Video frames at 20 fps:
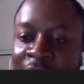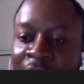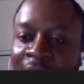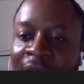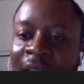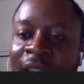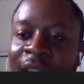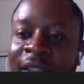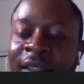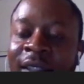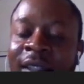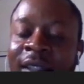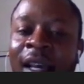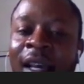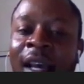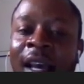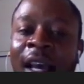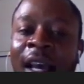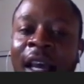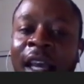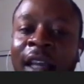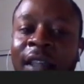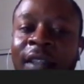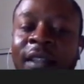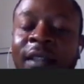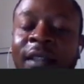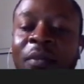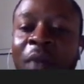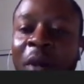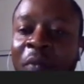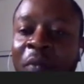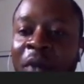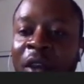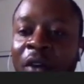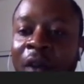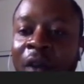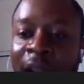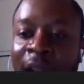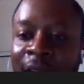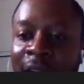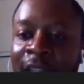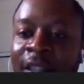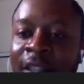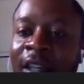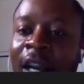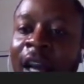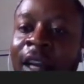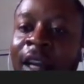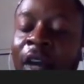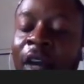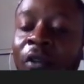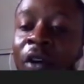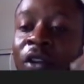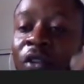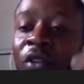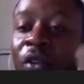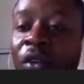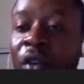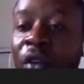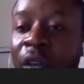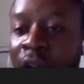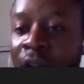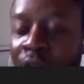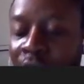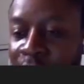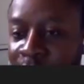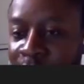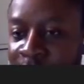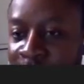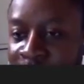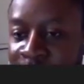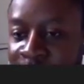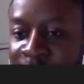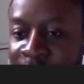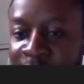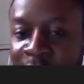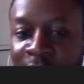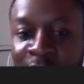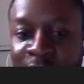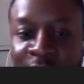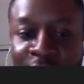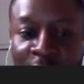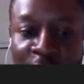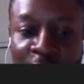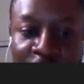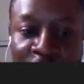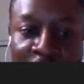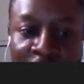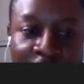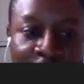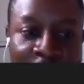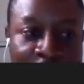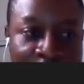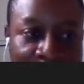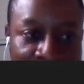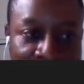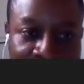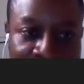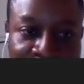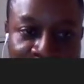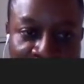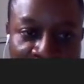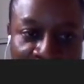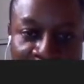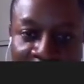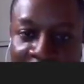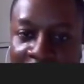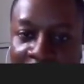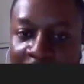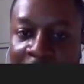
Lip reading: far as is maybe you are in Nigeria and then you want to load a coordinate somewhere else, maybe